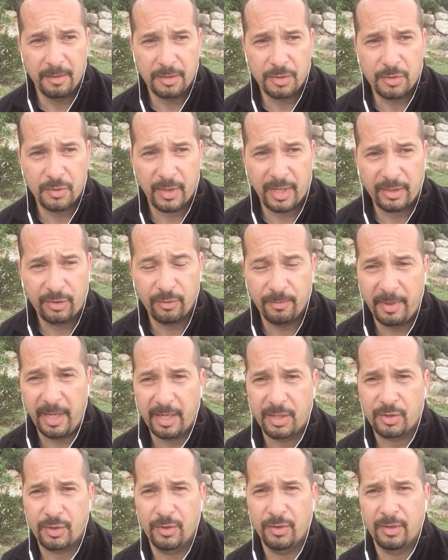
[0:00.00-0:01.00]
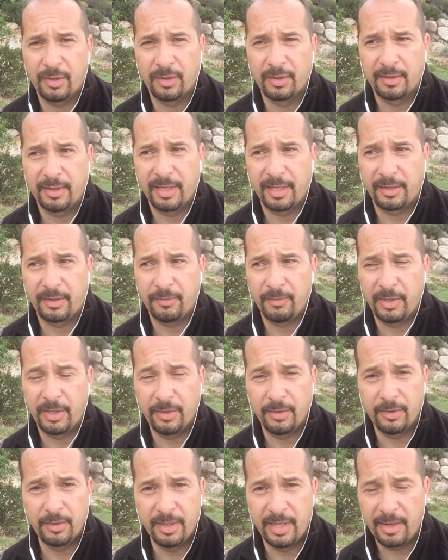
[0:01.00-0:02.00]
try to make sure that we
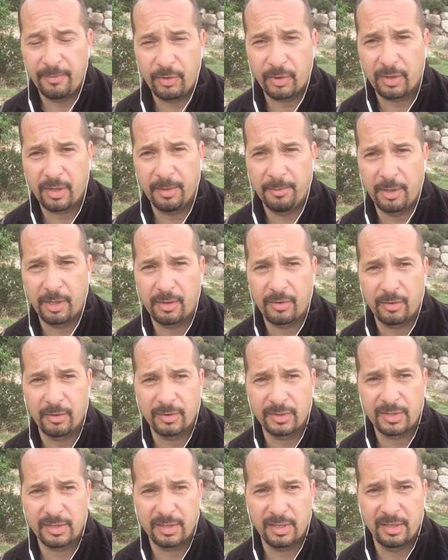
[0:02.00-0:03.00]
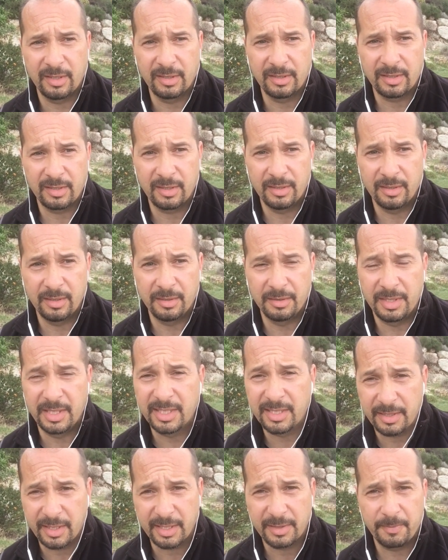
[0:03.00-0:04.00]
never come across as
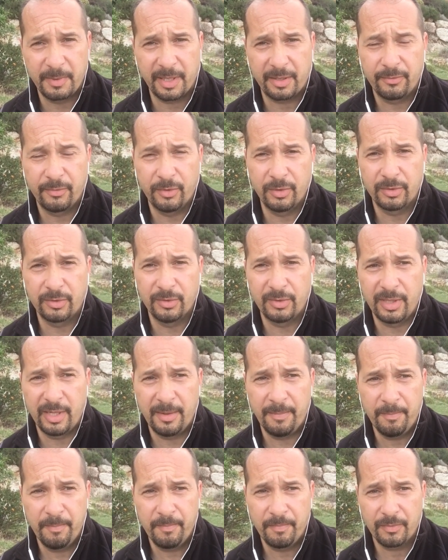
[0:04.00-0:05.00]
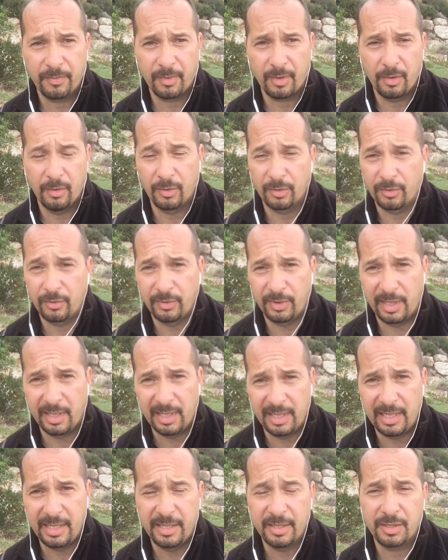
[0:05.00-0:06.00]
disrespectful to them or to their
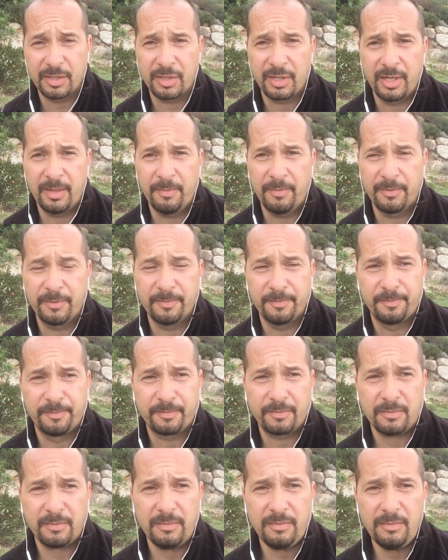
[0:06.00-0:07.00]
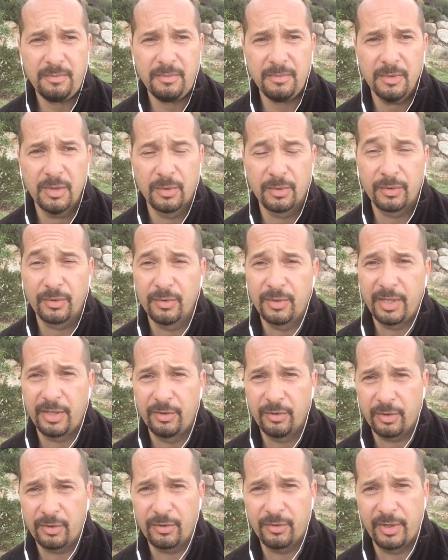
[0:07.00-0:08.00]
leadership or to their
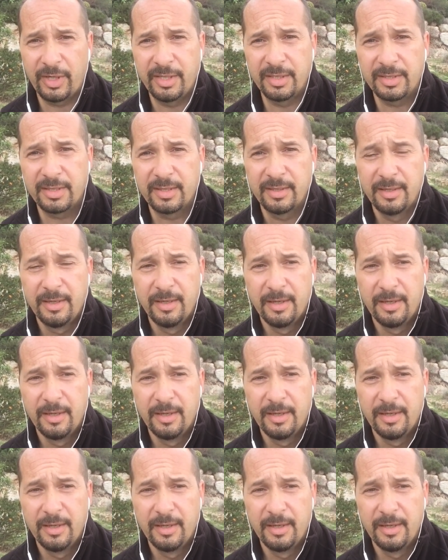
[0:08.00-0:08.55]
doctrines,